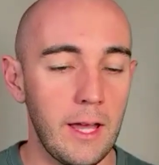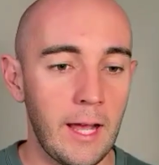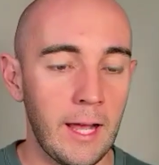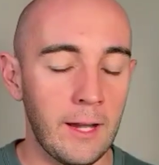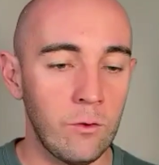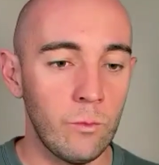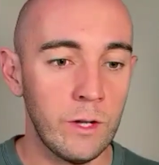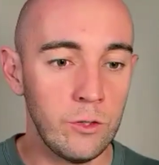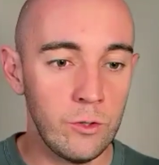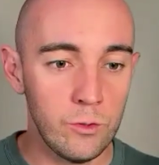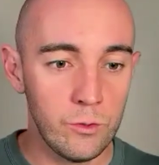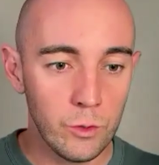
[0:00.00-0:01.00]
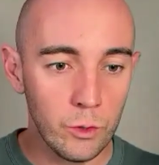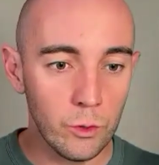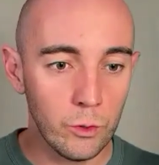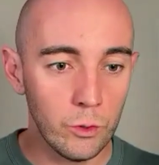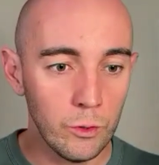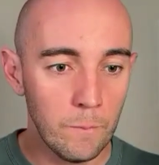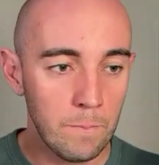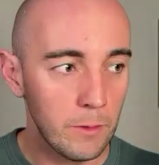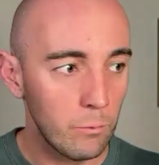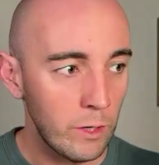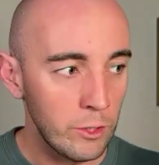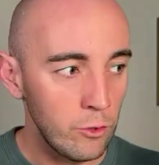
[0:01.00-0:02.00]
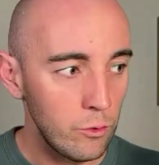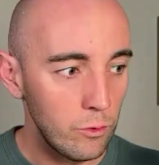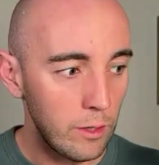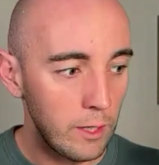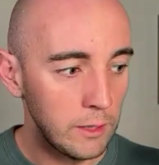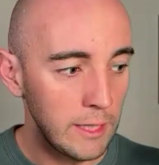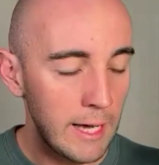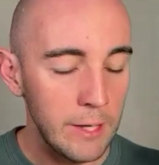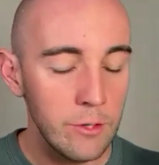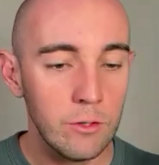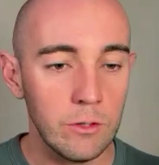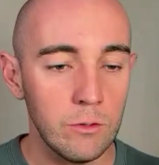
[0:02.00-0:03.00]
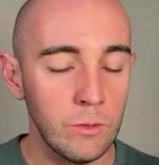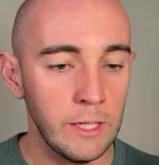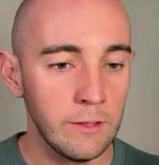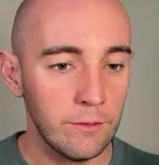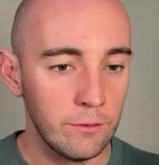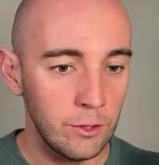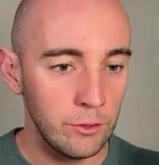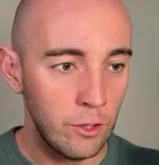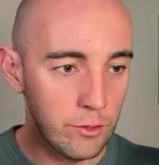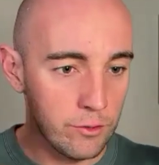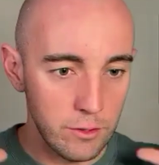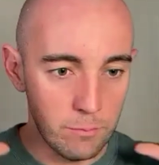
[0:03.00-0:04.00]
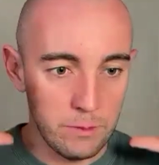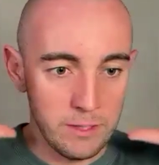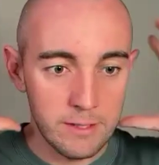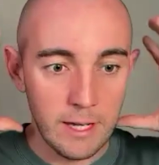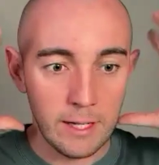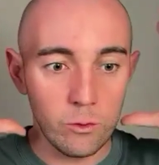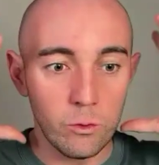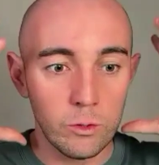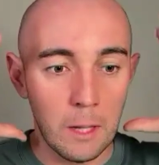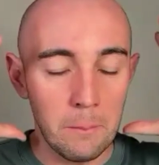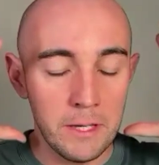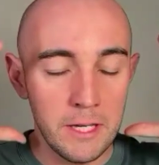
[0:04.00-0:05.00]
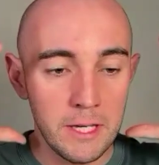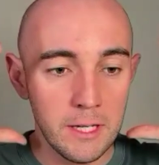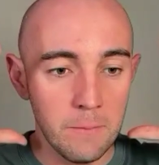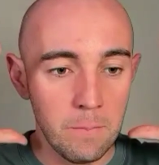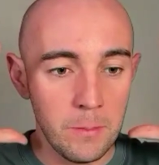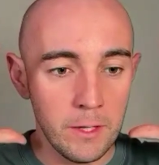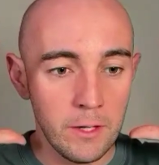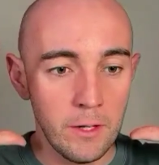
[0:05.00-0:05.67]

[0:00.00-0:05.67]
And when you do, when you allow your awareness to not just be stuck all up here,